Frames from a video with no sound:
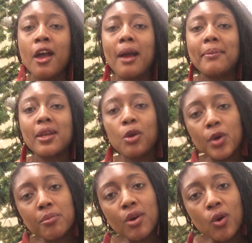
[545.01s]
but lo
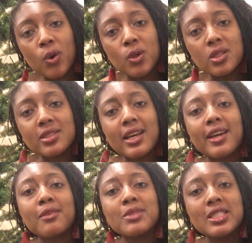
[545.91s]
and behold, I
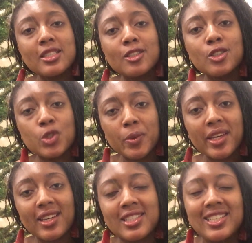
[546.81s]
am still doing
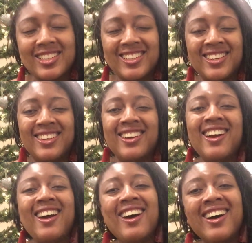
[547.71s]
it.
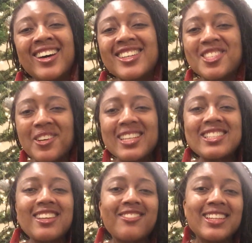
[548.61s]
So it is
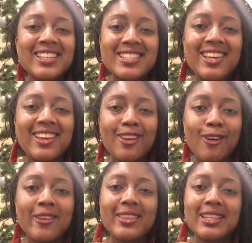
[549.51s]
definitely taking
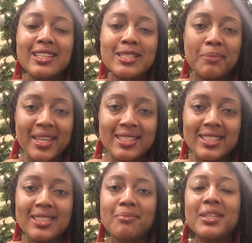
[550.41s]
longer than
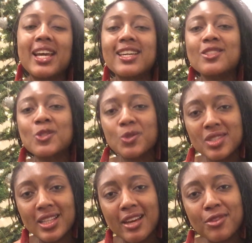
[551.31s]
expected, but I do
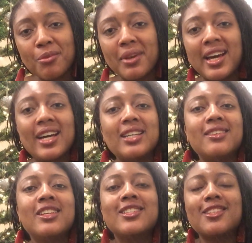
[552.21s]
still have the plan
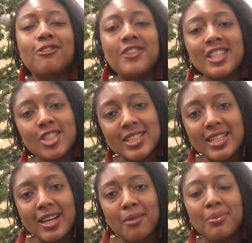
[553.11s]
to finish it
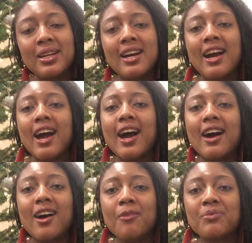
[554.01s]
up.
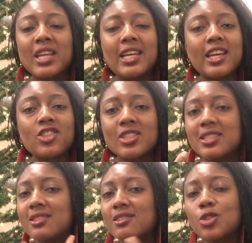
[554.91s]
And I just
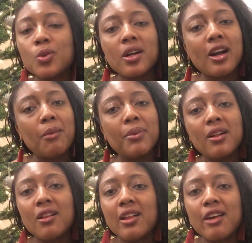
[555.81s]
do a
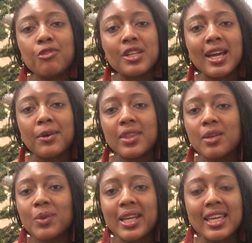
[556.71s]
couple every now and then
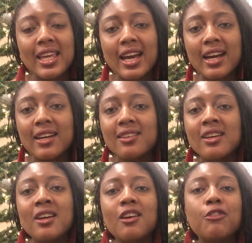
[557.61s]
when I can.
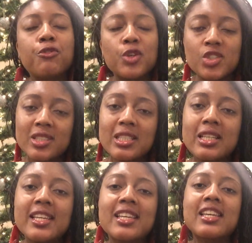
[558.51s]

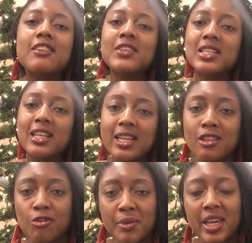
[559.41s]
Fortunately, given the length
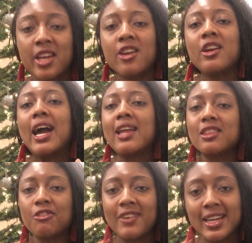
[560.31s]
of my hair and the
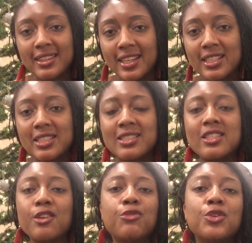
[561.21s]
fact that it is
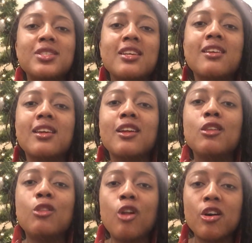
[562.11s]
therefore taking
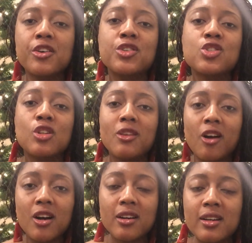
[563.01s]
longer to
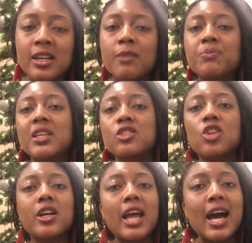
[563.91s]
lock, it's
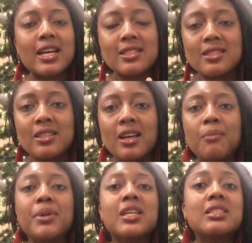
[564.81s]
not as
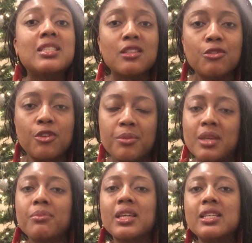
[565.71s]
big a deal for
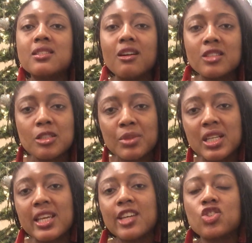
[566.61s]
me, because
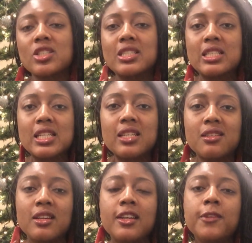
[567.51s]
ultimately I just need
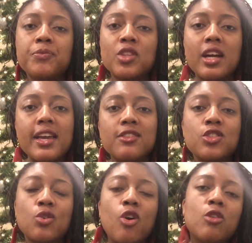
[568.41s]
the ends
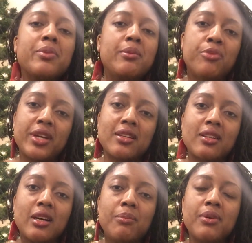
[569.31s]
to all be braided
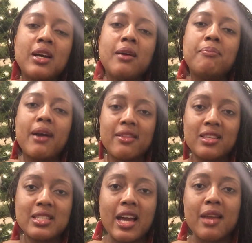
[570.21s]
up by the
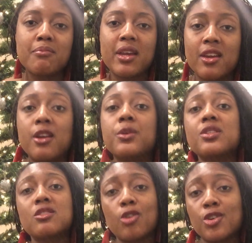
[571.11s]
time my hair is
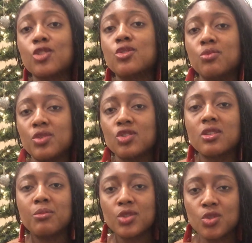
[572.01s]
starting to reach the
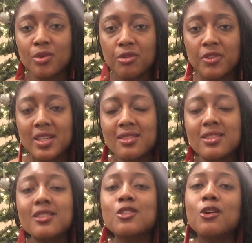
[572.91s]
mature phase.
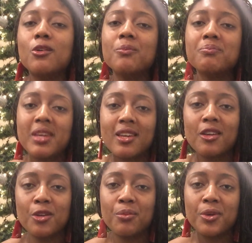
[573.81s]
So making
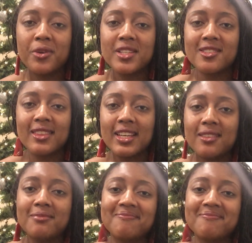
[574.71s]
good progress on that.